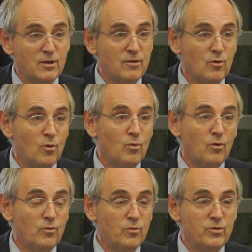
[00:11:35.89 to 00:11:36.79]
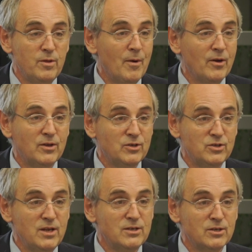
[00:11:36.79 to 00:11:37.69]
They thought, well, the Americans
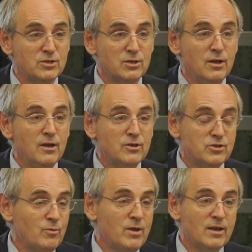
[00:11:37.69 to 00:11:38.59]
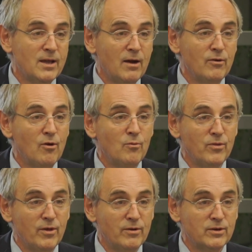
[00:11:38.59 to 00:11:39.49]
need us, so we can carry on with our